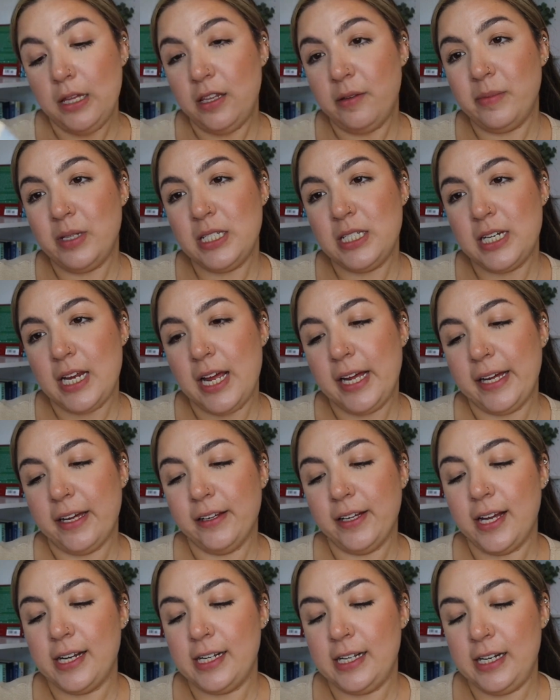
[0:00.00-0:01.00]
The Mistake,
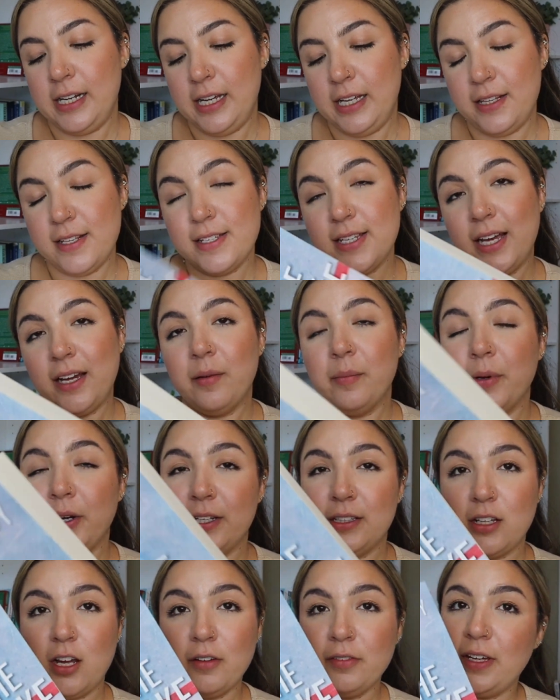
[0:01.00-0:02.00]
Elle Kennedy, the 2nd book
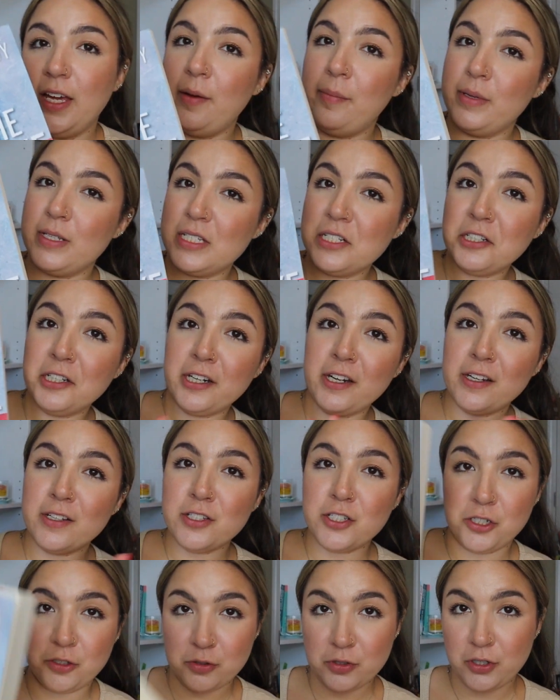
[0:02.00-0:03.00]
in the Off-Campus series,
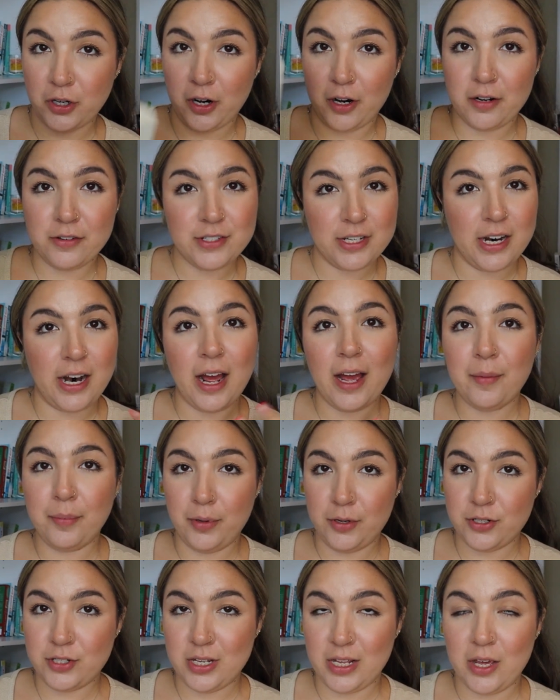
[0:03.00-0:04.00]
2 stars, and I
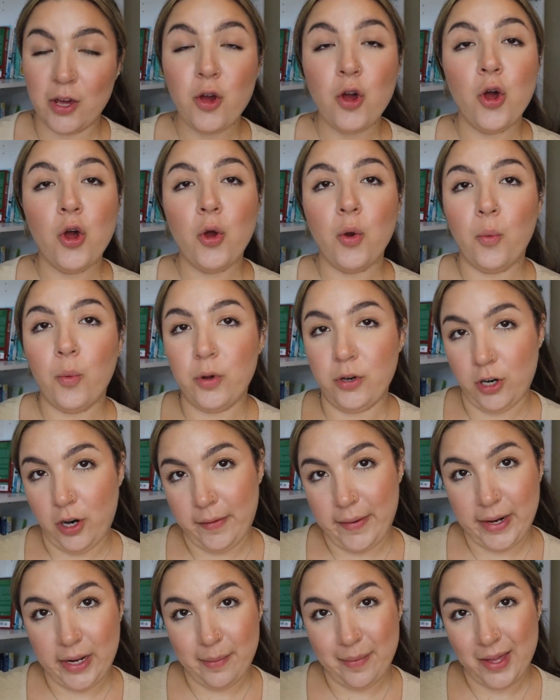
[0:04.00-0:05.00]
personally would not
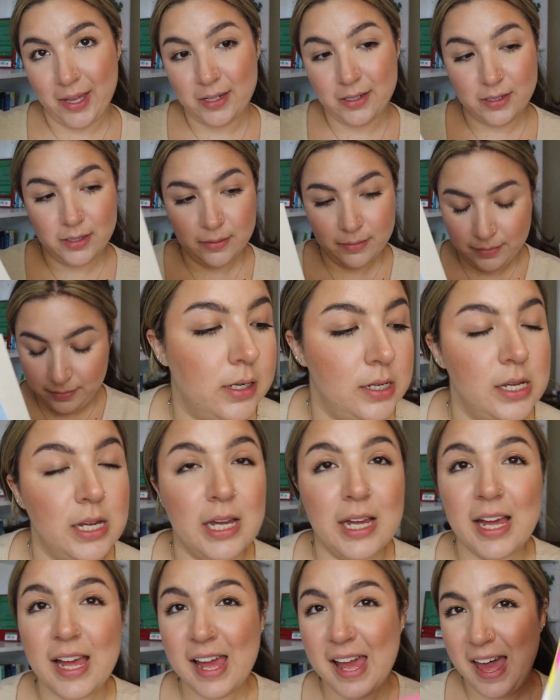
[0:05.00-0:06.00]
recommend.
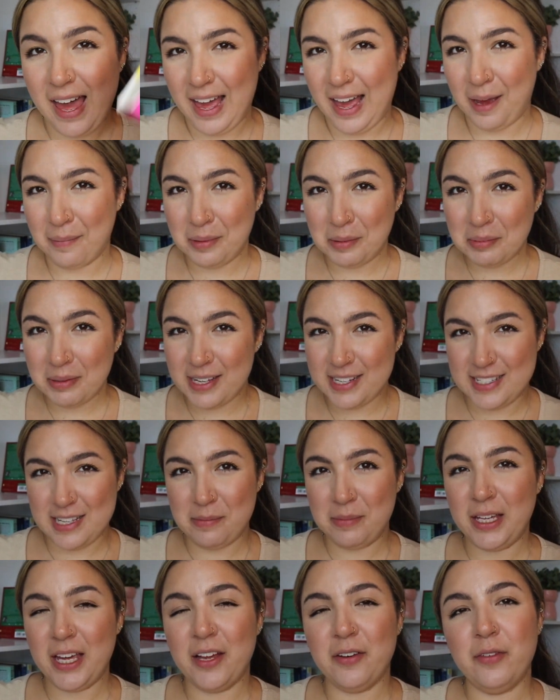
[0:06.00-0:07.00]
Happy Place,
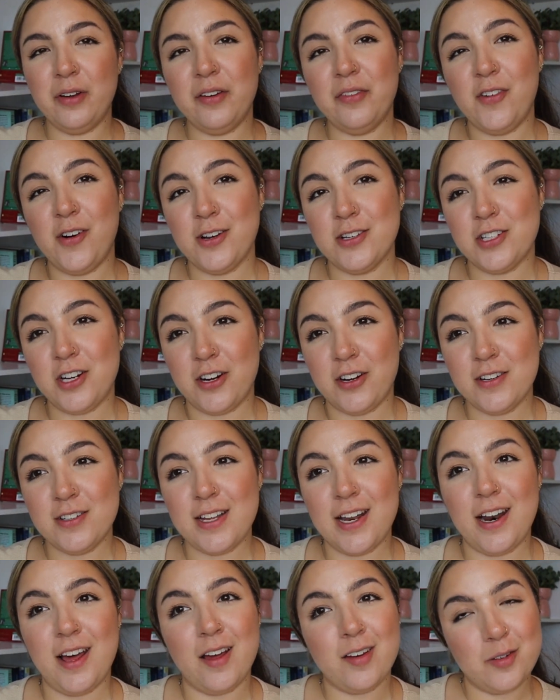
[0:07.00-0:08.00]
Emily Henry, 4 stars,
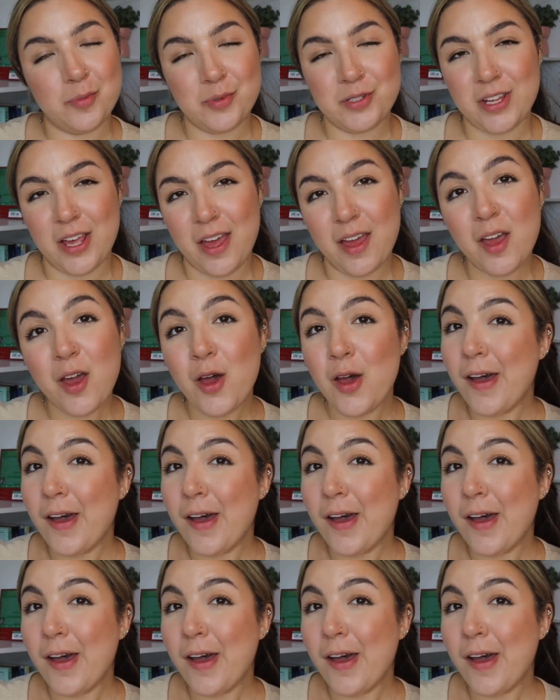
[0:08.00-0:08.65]
and 100%